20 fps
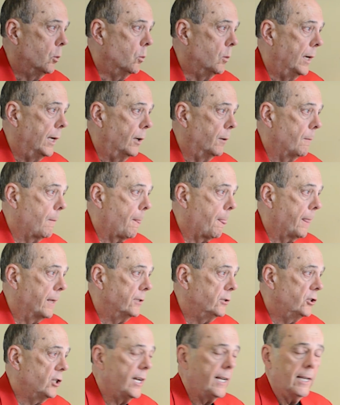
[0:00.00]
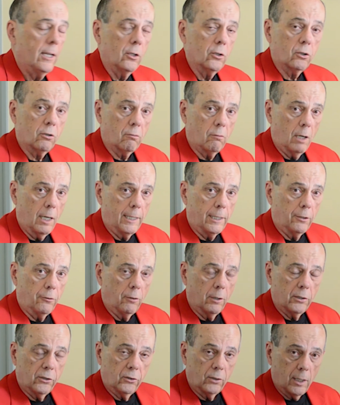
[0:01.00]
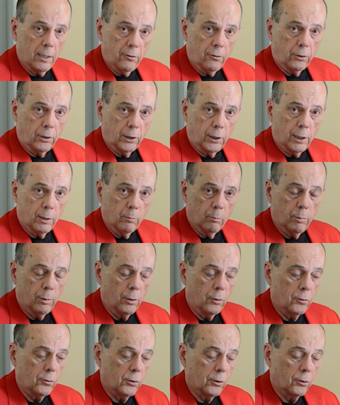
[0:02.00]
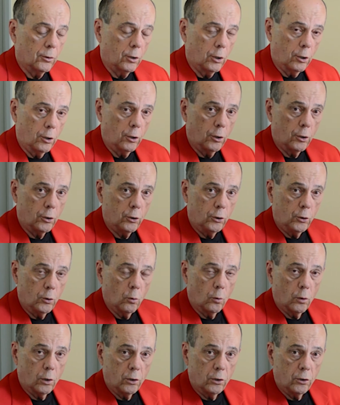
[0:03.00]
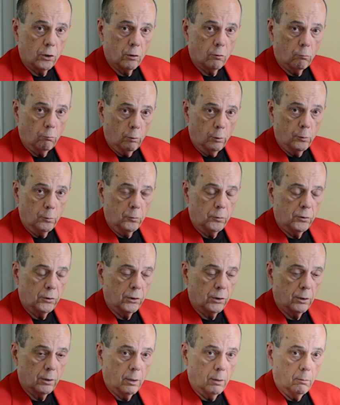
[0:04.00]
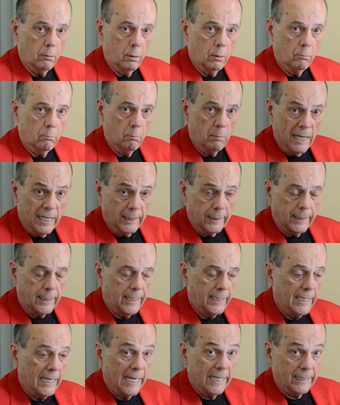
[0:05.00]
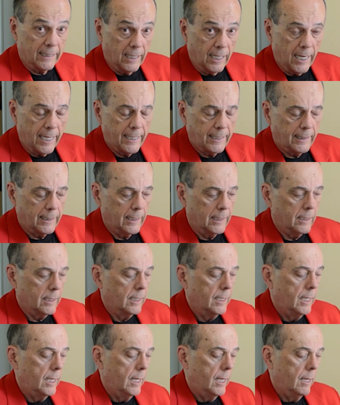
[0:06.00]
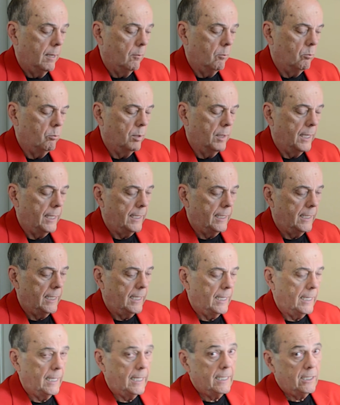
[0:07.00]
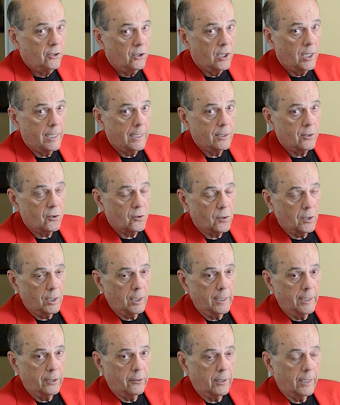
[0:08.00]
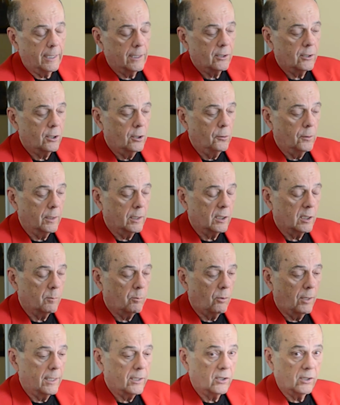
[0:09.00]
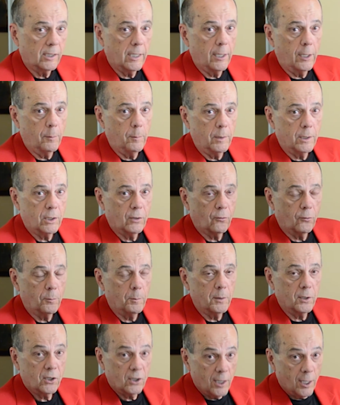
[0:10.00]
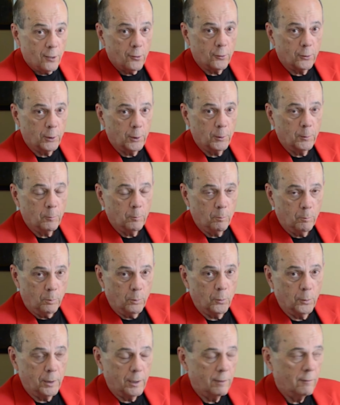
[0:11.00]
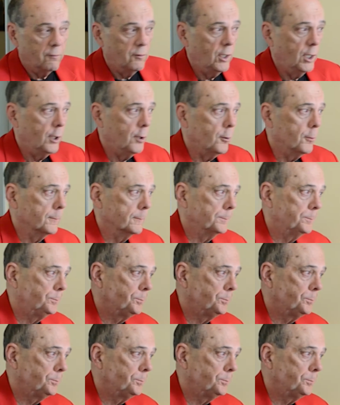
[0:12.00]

Well, J.L. Schreiner, a Southern composer, heard George Root's melody and liked it, but he changed the lyrics to express sentiments from a Southern point of view.